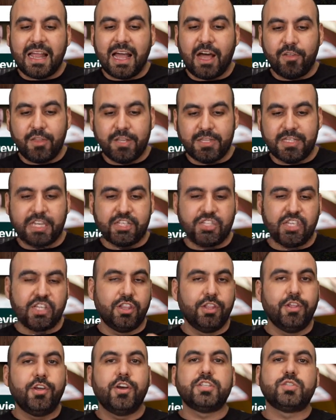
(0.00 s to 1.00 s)
how this section
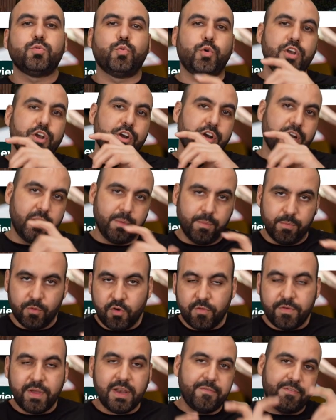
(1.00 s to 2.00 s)
looks where you're going to
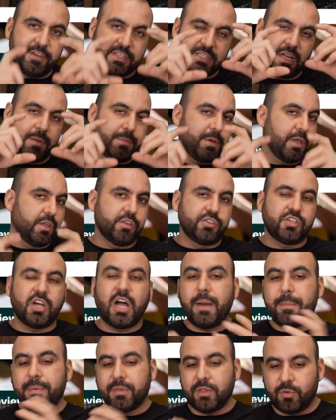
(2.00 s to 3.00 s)
move it if it's going to be on the
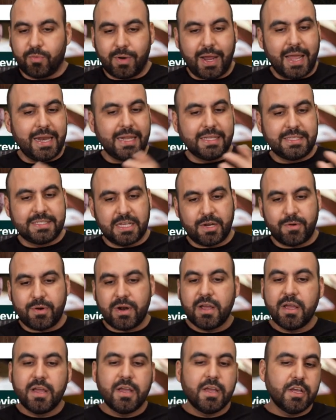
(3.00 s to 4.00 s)
top on the right etc